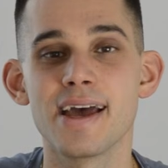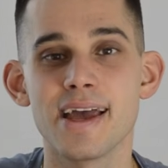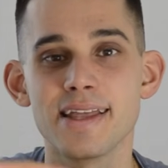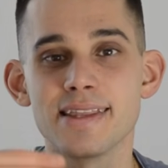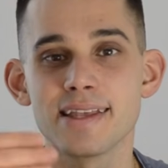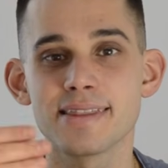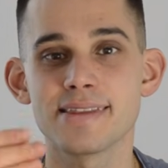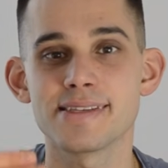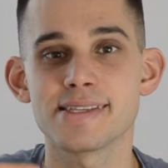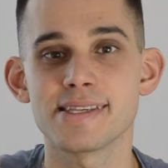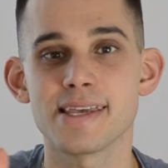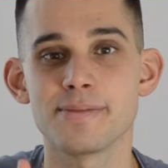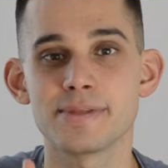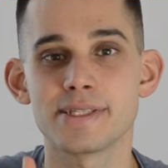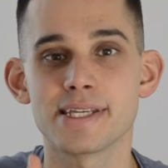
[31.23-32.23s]
and at the
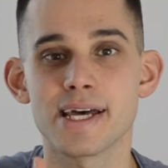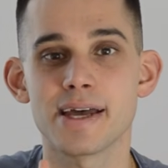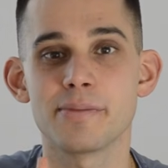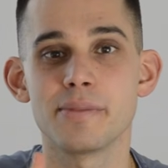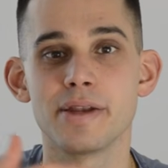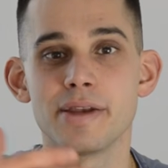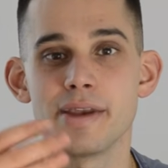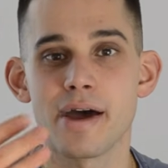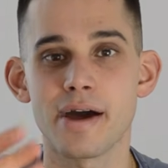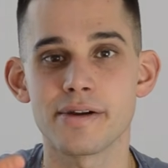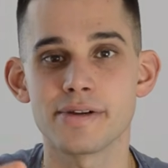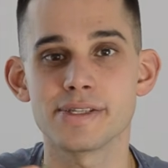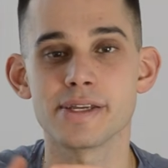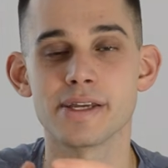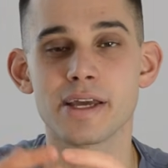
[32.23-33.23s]
same time nourishing